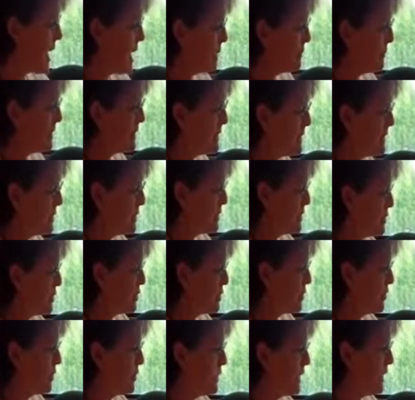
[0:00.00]
I'm going to
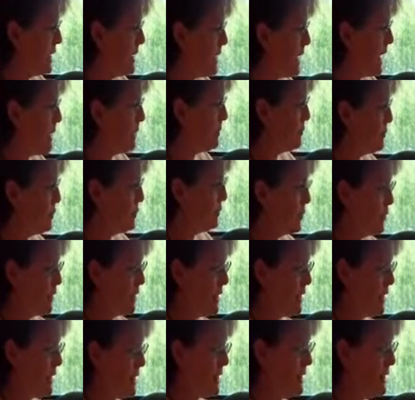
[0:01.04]
discern it and
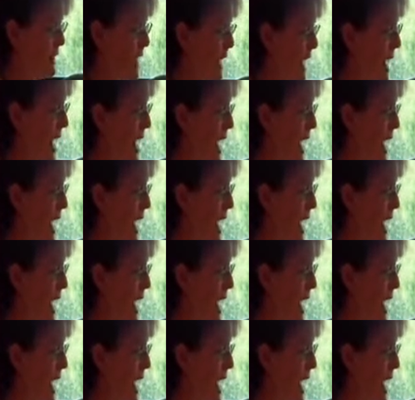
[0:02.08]
put it